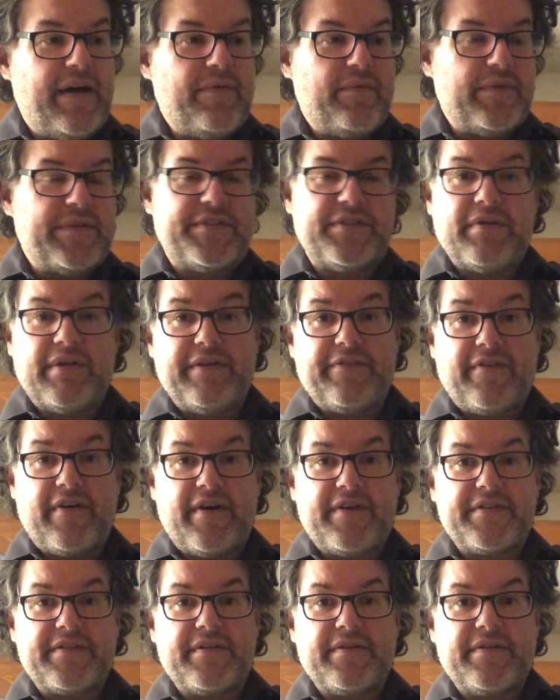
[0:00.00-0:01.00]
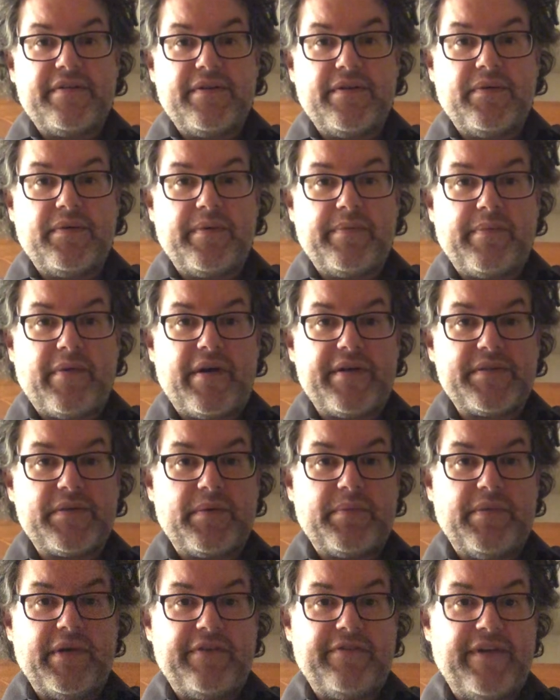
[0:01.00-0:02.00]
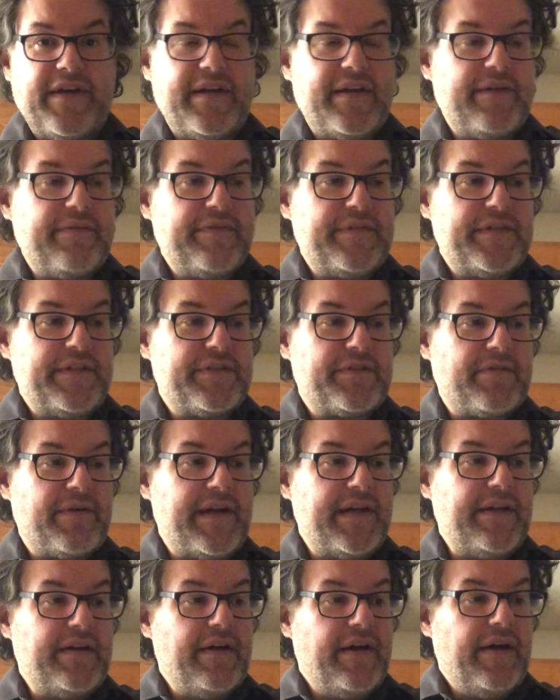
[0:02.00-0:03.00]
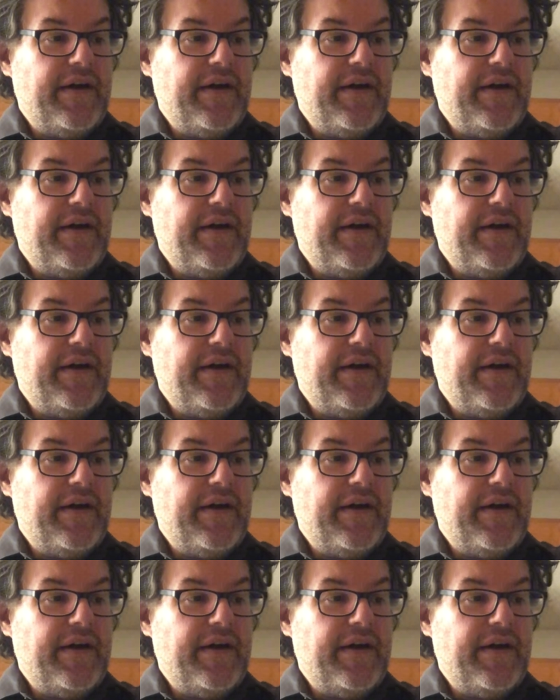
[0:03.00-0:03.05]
was Jodie Foster, who I'm also a big fan of. She's great.